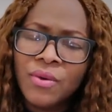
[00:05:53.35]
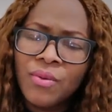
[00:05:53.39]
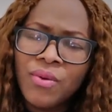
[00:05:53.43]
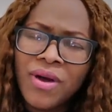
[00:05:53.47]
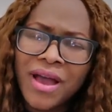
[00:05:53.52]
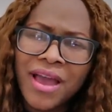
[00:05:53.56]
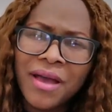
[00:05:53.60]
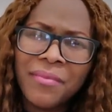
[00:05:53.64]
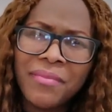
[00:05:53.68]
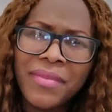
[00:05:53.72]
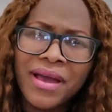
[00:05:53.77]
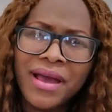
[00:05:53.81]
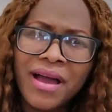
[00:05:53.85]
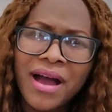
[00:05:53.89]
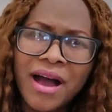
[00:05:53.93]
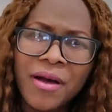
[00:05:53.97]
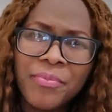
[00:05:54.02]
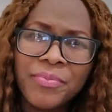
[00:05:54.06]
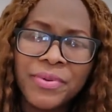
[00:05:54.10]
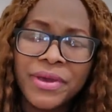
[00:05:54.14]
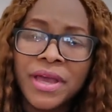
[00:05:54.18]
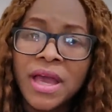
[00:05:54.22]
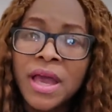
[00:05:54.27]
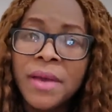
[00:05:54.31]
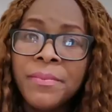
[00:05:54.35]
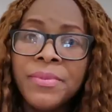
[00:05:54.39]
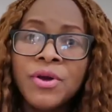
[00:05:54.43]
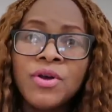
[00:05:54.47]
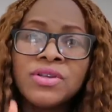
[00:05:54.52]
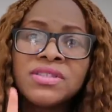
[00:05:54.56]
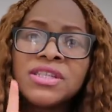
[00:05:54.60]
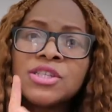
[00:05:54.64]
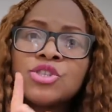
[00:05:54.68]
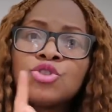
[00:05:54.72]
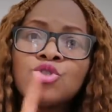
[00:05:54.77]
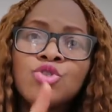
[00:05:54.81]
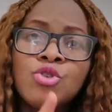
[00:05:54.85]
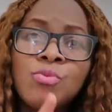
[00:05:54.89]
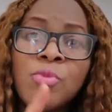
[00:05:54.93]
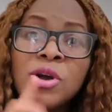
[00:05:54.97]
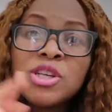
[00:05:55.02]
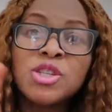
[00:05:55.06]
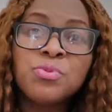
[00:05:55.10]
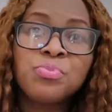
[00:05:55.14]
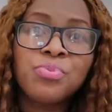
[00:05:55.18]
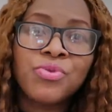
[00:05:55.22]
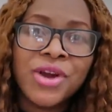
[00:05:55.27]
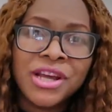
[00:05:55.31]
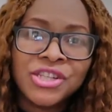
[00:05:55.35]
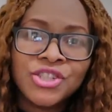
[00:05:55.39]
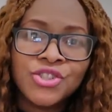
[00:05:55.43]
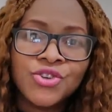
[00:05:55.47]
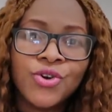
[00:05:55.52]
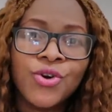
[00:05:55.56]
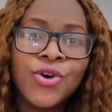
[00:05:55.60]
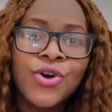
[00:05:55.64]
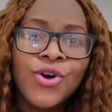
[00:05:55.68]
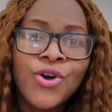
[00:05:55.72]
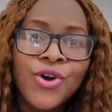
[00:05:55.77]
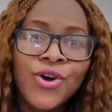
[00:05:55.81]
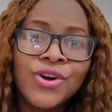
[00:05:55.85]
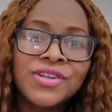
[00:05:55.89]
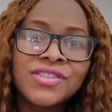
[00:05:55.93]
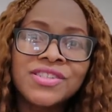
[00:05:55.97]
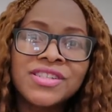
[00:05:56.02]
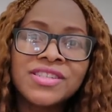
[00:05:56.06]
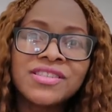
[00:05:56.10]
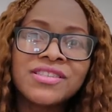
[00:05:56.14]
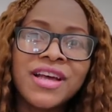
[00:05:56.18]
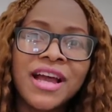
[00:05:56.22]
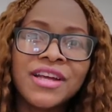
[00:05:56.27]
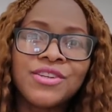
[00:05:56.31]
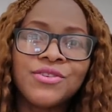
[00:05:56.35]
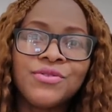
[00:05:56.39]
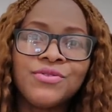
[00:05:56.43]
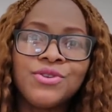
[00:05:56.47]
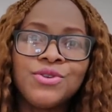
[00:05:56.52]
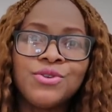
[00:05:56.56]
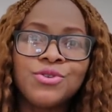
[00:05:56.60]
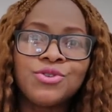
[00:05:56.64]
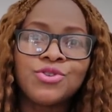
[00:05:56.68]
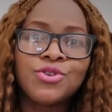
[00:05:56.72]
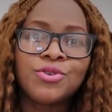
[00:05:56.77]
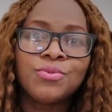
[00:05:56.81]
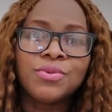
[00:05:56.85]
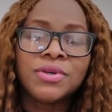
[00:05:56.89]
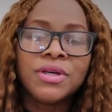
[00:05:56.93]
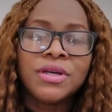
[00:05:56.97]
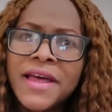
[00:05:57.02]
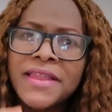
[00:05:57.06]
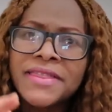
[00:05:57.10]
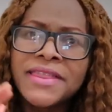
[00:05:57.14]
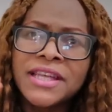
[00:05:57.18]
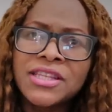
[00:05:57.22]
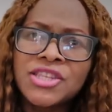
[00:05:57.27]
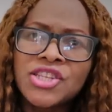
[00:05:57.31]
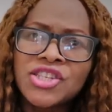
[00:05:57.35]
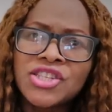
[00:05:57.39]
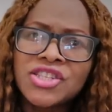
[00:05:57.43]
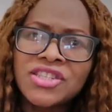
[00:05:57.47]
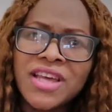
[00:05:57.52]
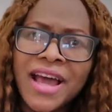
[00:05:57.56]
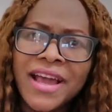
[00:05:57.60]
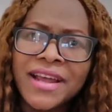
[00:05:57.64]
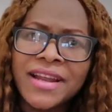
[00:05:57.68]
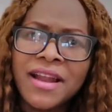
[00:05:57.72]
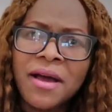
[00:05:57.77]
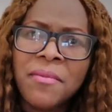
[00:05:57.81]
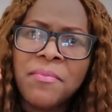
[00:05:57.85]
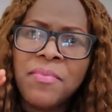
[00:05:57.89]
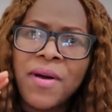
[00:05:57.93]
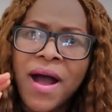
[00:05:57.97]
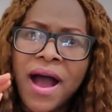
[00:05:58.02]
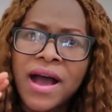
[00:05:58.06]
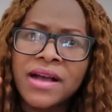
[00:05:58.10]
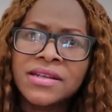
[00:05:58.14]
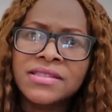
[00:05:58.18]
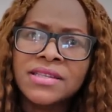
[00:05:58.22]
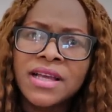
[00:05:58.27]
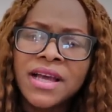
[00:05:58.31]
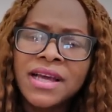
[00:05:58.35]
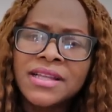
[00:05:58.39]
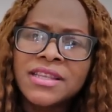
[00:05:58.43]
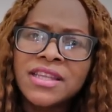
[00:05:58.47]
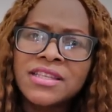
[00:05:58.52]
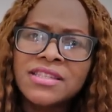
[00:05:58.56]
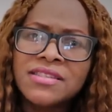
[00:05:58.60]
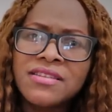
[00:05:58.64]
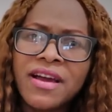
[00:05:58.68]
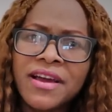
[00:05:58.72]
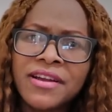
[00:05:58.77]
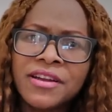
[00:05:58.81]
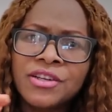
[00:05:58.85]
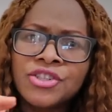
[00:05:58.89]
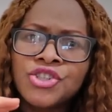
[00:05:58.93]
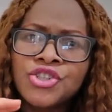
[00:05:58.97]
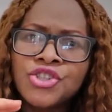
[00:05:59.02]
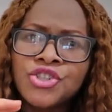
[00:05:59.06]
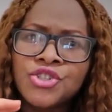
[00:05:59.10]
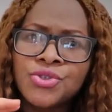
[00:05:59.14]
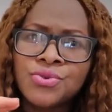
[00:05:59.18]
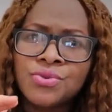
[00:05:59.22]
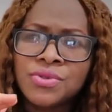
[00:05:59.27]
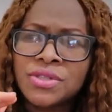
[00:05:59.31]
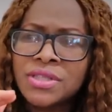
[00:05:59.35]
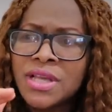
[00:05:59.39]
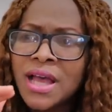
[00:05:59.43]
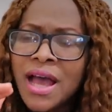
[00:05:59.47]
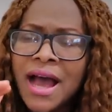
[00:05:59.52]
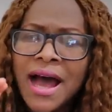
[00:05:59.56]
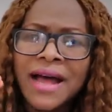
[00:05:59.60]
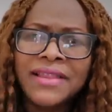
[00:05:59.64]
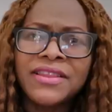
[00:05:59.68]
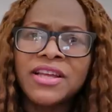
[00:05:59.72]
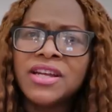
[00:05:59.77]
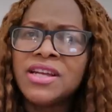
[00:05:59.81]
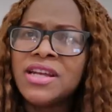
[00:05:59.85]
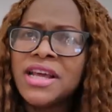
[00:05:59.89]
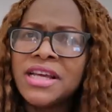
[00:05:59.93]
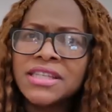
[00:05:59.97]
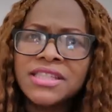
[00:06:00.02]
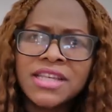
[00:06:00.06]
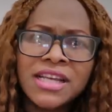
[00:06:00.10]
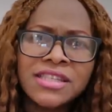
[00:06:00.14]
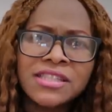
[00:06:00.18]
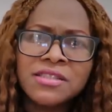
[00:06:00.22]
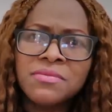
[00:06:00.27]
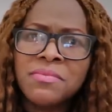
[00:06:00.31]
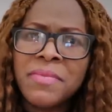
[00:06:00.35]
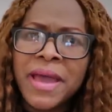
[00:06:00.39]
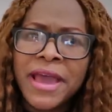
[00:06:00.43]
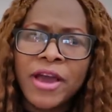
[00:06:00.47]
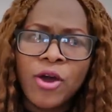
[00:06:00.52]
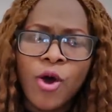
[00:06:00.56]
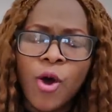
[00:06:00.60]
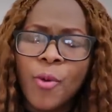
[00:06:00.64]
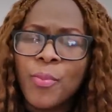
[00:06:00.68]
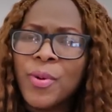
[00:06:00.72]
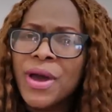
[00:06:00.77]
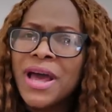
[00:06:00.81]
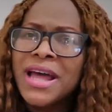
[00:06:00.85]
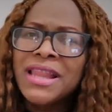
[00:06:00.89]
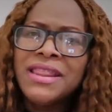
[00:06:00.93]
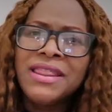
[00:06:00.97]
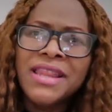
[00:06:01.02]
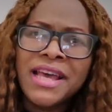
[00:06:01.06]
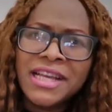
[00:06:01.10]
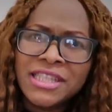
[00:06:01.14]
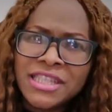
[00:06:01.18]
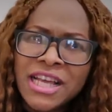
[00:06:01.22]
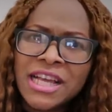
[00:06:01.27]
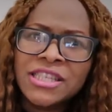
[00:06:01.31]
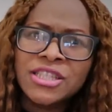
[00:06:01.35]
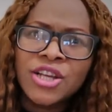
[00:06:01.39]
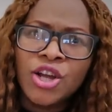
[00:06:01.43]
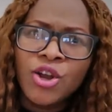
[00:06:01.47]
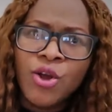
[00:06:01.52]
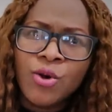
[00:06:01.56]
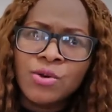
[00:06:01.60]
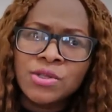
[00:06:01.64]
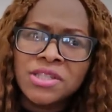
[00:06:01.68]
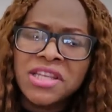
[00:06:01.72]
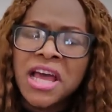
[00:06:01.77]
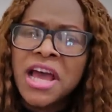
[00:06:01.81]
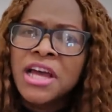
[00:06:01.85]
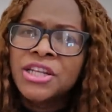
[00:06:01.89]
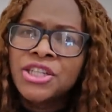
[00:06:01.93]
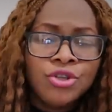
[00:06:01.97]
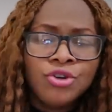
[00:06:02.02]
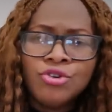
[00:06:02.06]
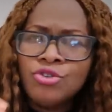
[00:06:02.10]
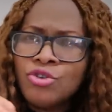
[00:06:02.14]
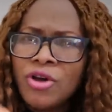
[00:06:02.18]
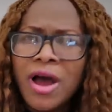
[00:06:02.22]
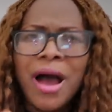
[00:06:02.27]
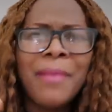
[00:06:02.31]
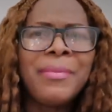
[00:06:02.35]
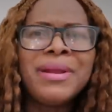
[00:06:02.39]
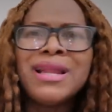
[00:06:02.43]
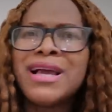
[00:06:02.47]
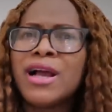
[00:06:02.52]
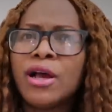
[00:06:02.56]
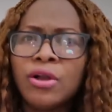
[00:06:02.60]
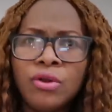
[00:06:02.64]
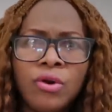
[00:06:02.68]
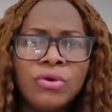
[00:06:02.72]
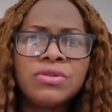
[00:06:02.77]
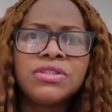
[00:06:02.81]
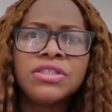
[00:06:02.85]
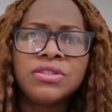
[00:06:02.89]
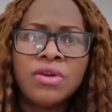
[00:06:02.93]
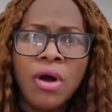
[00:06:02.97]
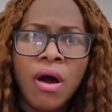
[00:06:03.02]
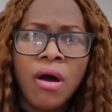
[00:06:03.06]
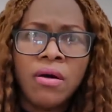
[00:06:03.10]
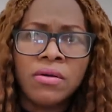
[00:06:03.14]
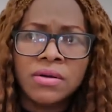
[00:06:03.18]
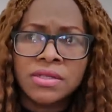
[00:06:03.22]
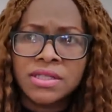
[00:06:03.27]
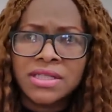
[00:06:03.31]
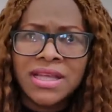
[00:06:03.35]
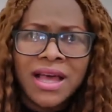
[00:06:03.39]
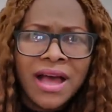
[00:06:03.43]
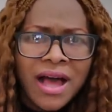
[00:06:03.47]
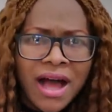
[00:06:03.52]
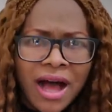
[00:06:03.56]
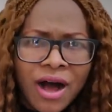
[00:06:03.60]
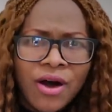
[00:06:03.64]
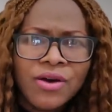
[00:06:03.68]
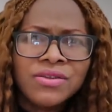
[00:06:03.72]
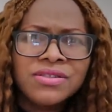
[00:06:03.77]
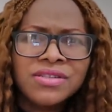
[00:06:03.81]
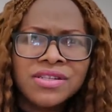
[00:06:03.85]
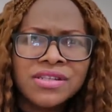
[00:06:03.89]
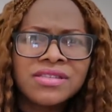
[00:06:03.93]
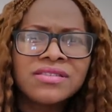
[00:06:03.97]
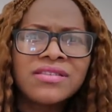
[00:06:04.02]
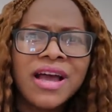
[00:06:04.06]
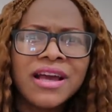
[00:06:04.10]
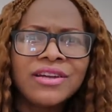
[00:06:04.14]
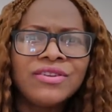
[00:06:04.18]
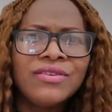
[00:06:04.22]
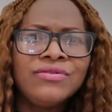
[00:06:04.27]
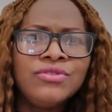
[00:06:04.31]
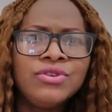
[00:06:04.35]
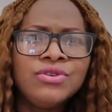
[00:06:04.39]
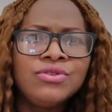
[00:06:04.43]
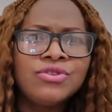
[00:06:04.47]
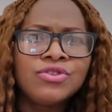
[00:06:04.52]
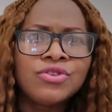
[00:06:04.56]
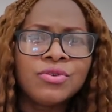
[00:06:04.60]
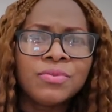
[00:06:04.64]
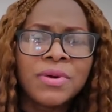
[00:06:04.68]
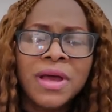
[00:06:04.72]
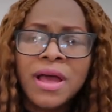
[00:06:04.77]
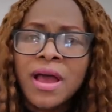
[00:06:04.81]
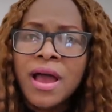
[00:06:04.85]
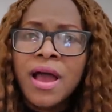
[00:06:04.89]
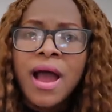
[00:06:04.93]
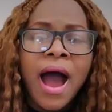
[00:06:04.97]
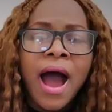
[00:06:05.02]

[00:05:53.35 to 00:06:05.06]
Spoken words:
Why am I happy? Because there's too much pressure on this side of YouTube. The designer bags, designer shoes, and the latest makeup, latest clothes. Do you know how many clothing hauls are on this side of YouTube?